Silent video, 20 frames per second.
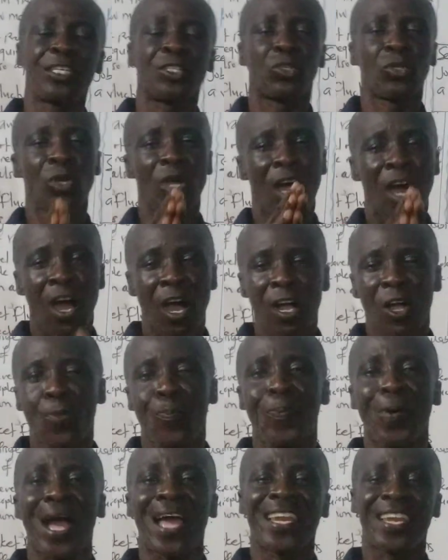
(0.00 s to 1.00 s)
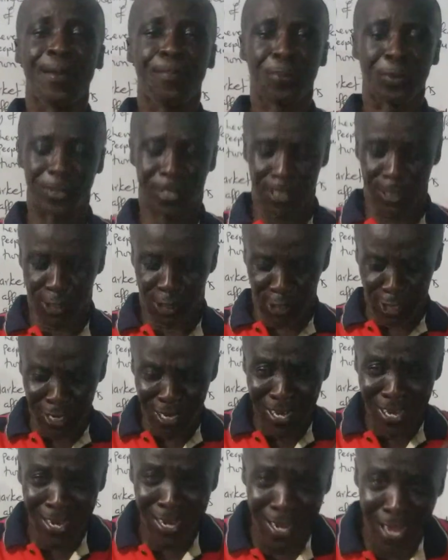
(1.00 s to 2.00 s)
to occupy the
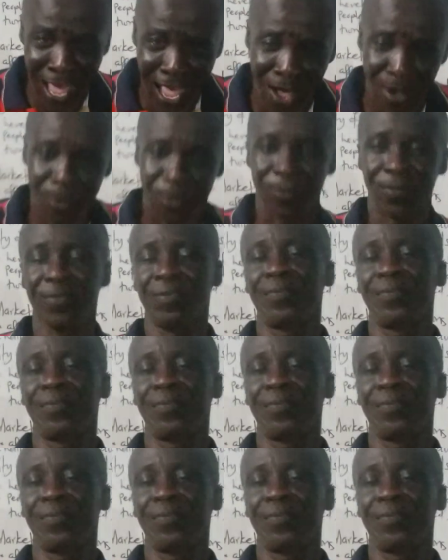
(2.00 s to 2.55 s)
position now.